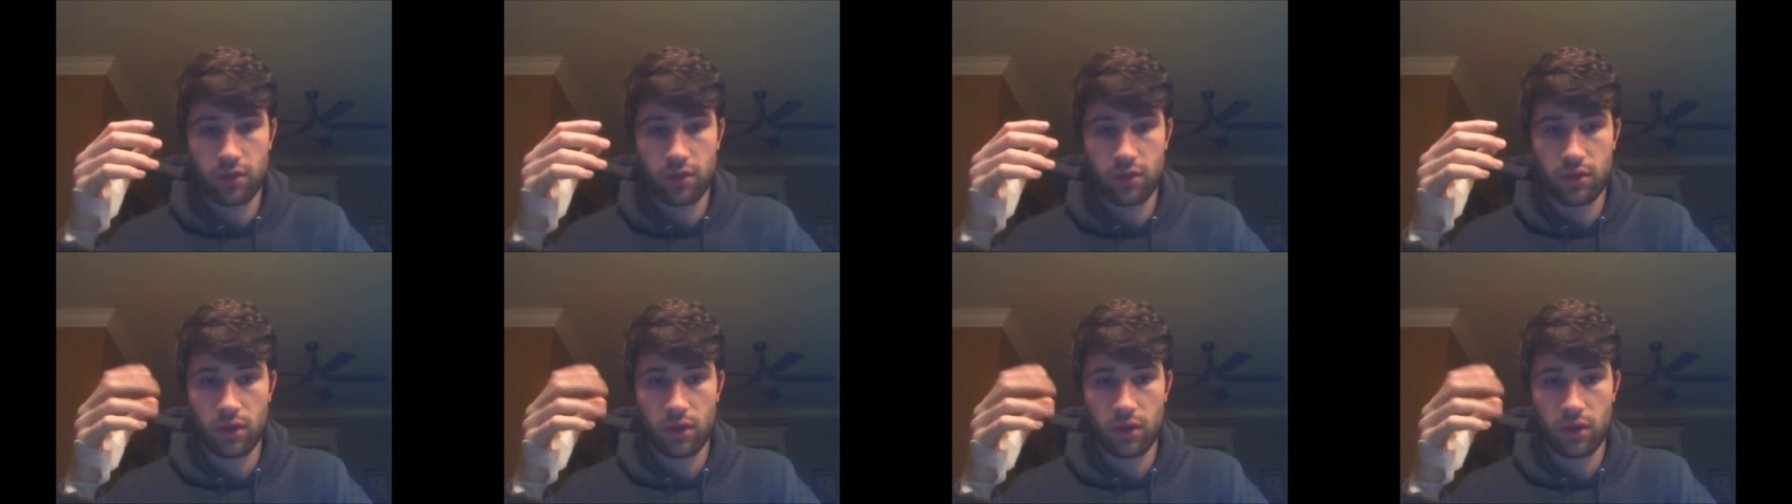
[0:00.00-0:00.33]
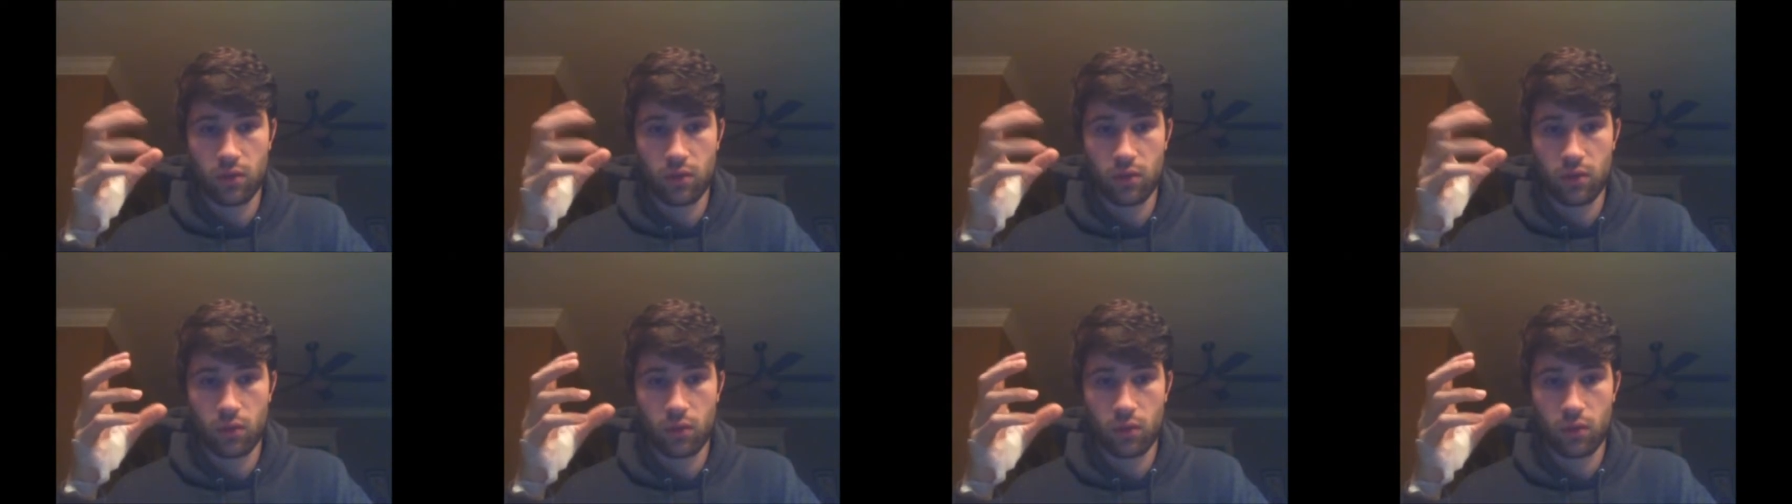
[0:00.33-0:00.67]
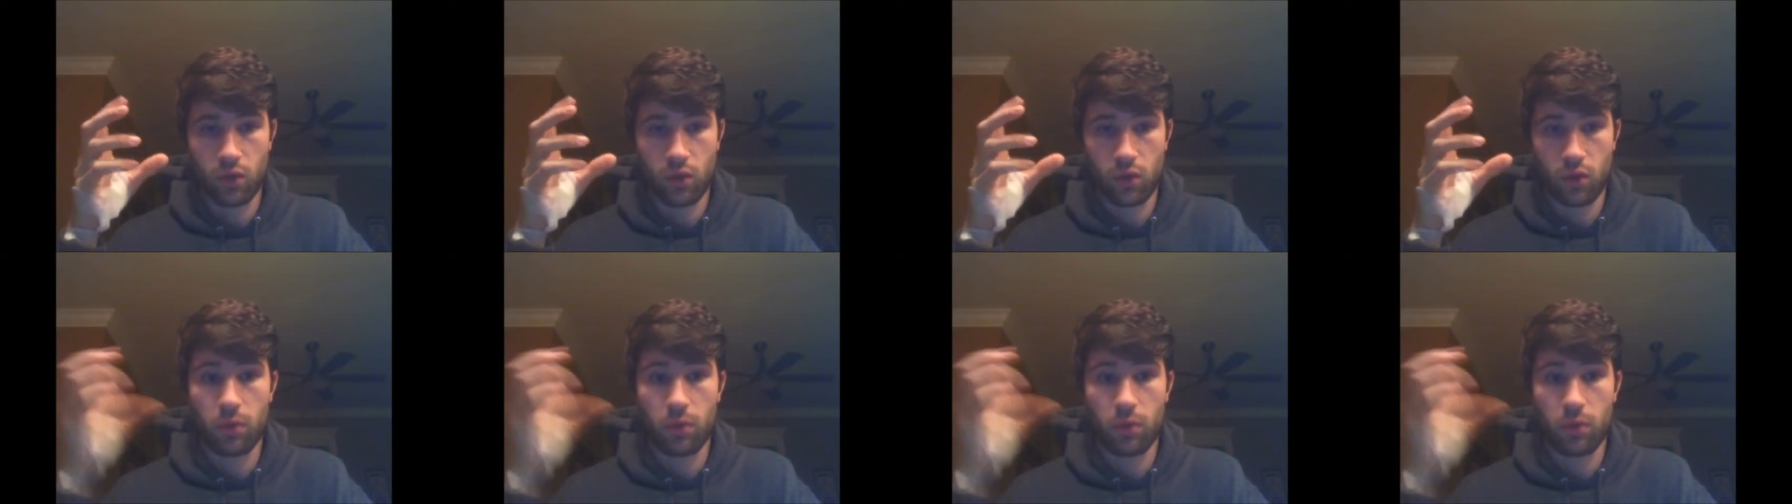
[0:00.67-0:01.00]
So
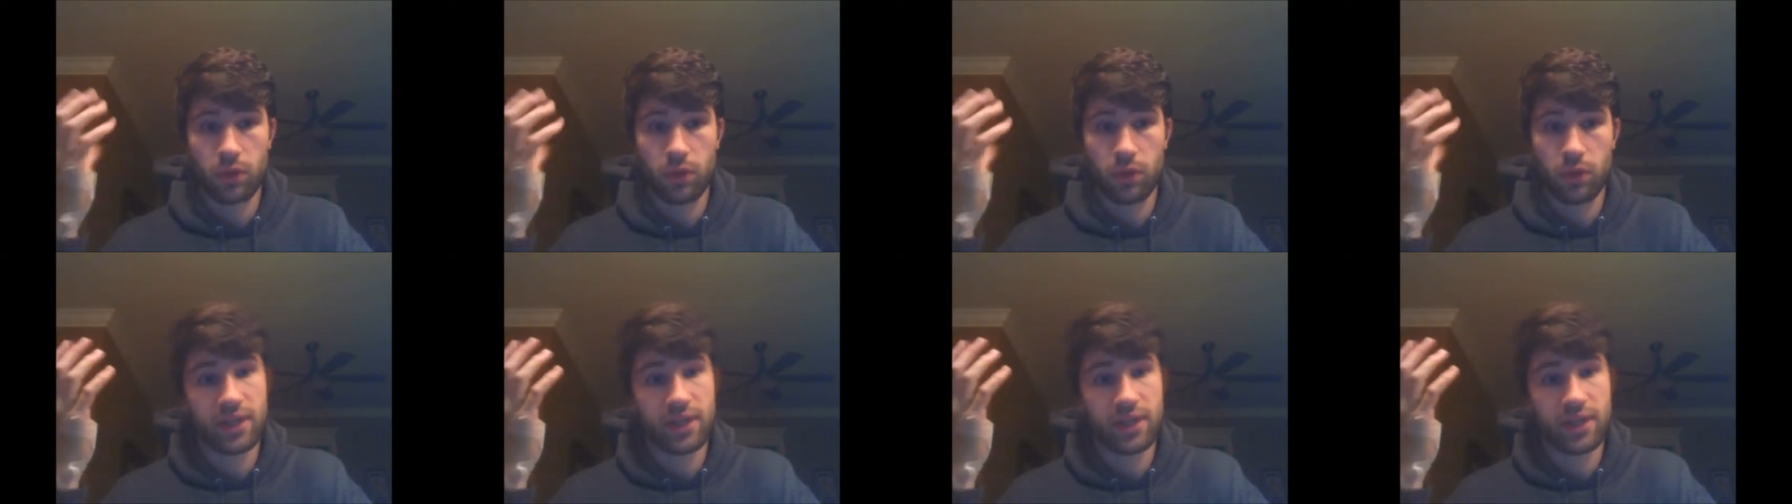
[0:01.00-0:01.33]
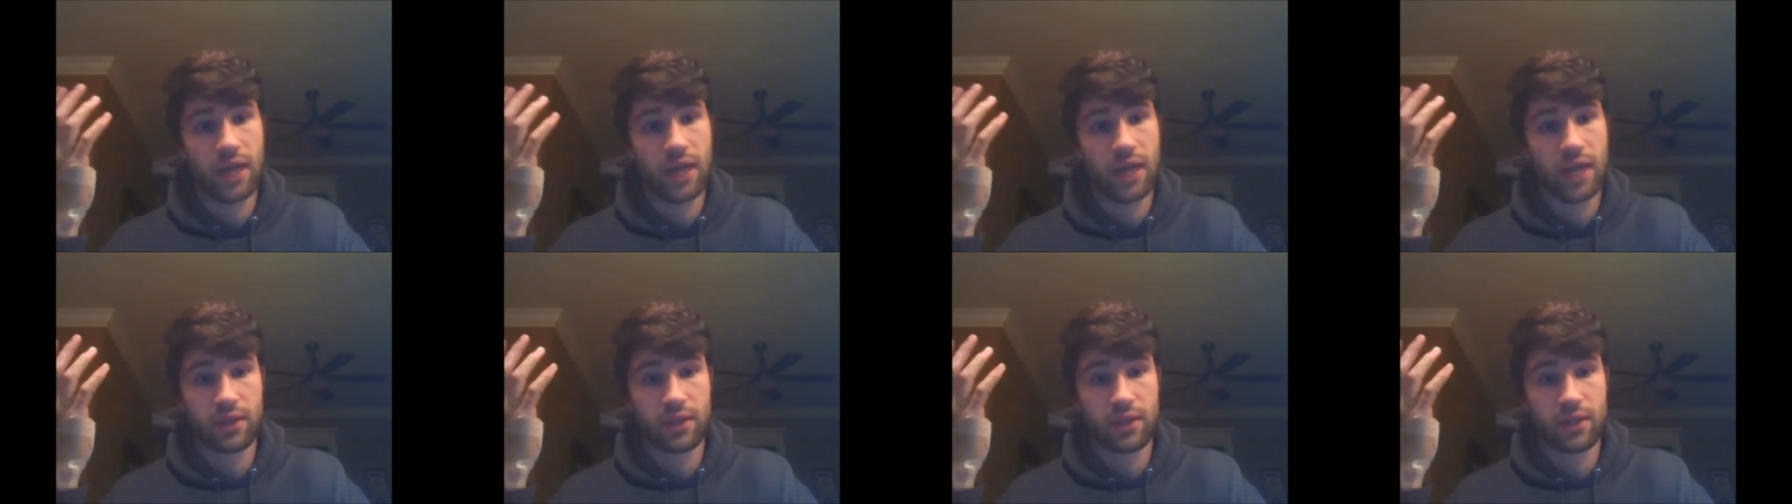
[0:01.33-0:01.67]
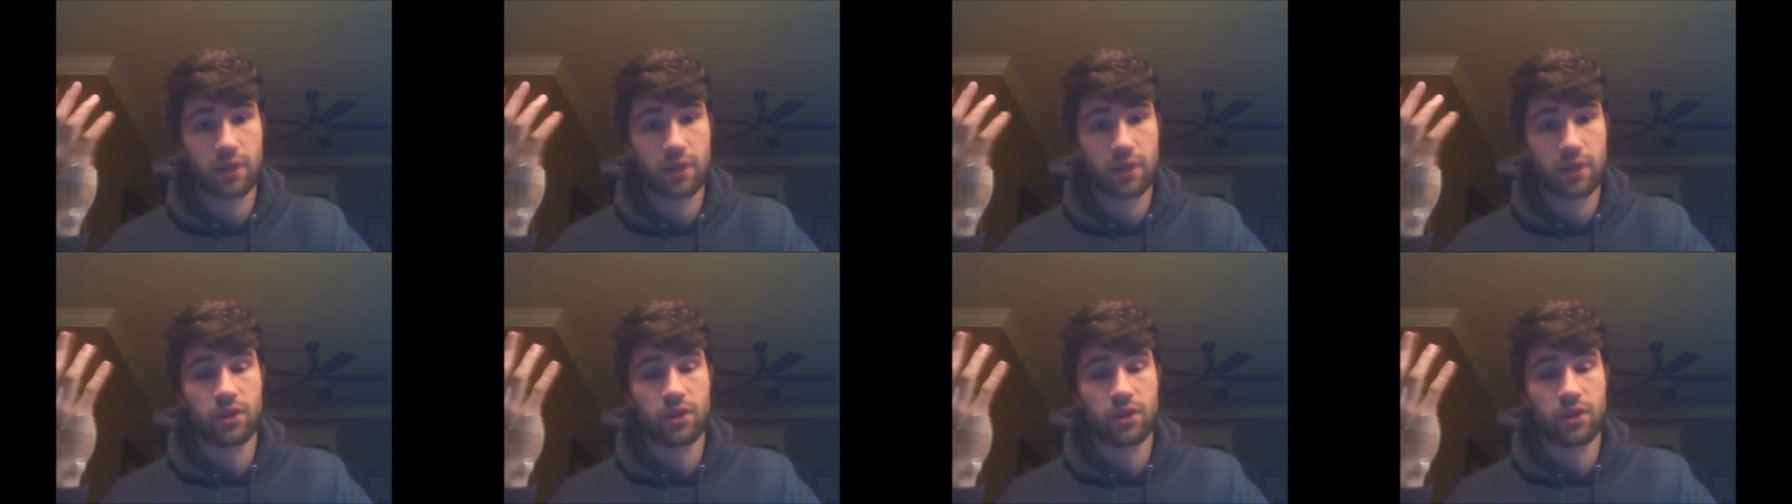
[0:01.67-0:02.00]
normally when you sit out in the
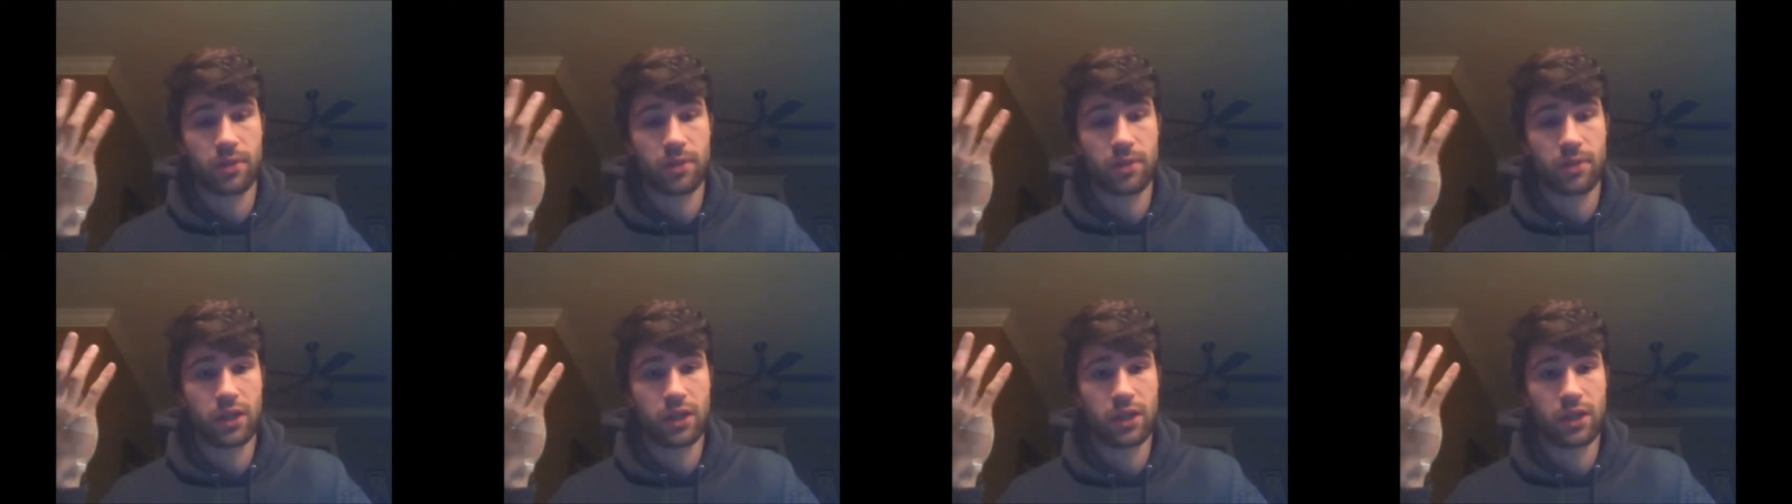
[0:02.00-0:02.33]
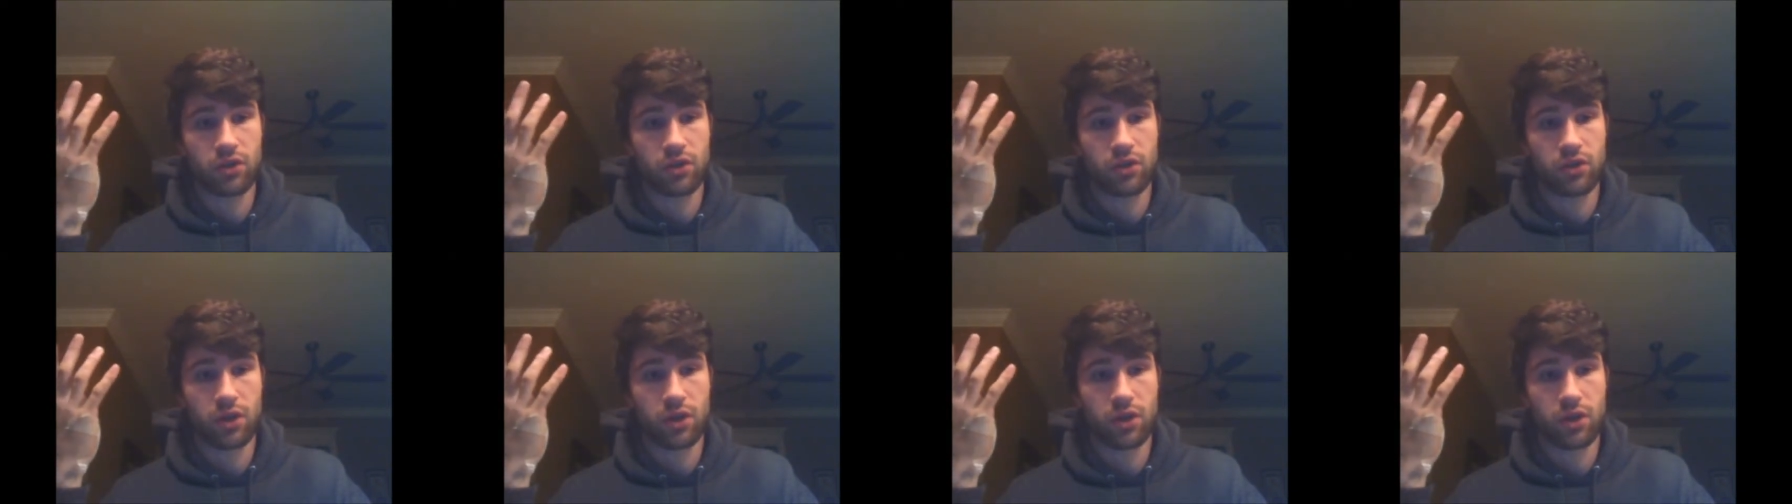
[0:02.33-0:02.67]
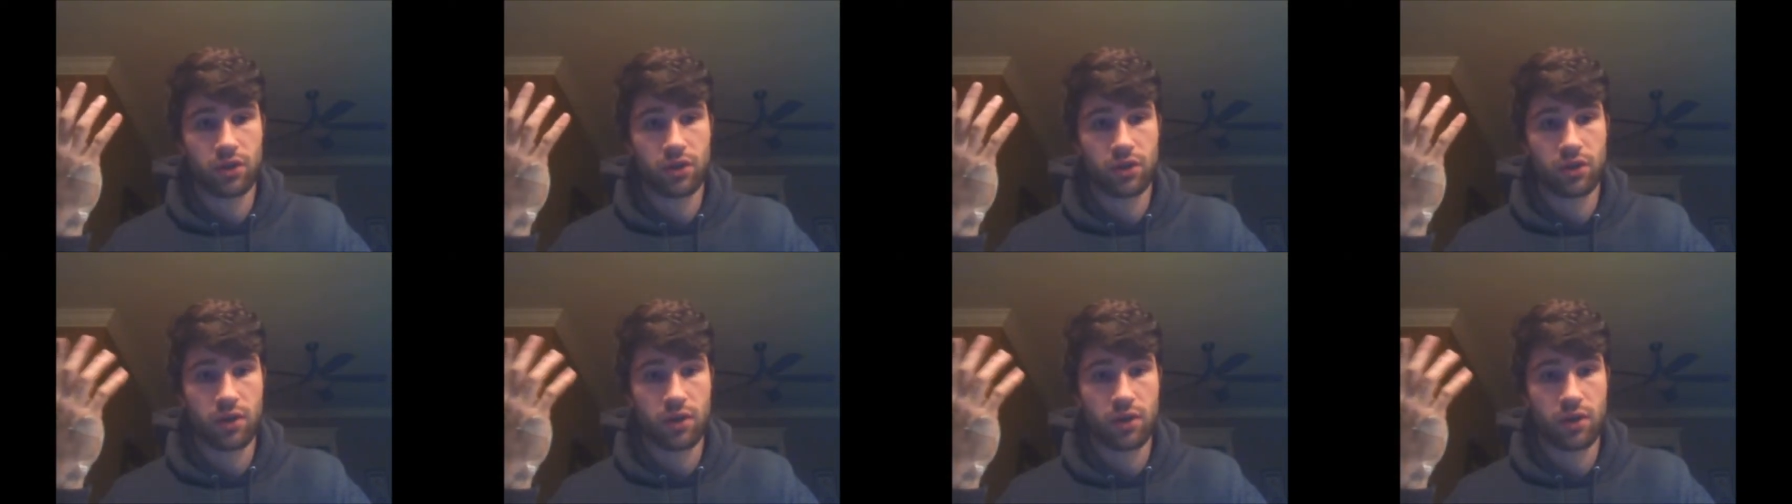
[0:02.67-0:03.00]
sun or something, you get
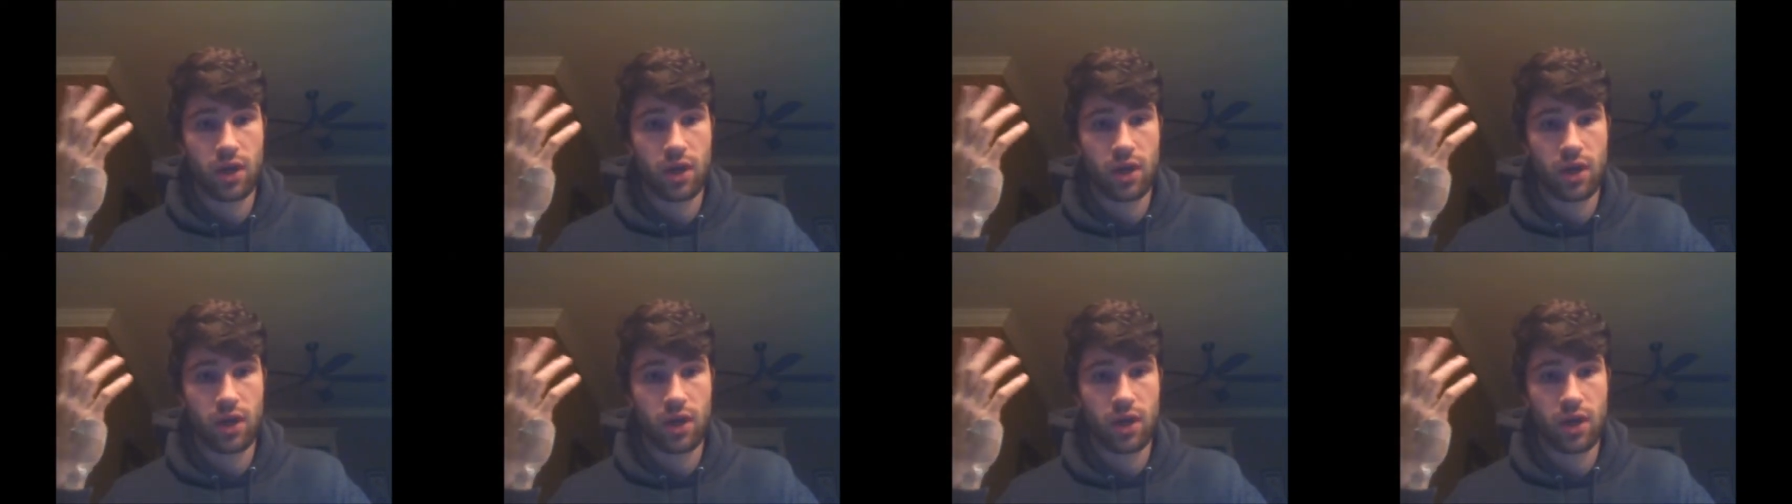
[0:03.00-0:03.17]
structured,